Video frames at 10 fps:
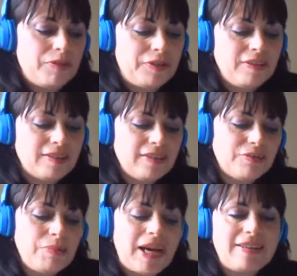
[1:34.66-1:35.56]
But first,
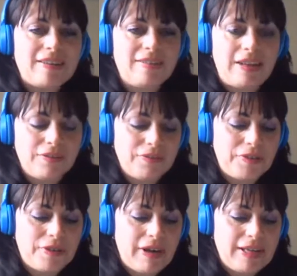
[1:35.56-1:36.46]
let's remind ourselves
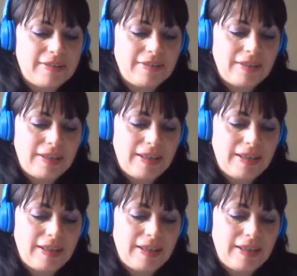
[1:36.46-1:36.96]
of the great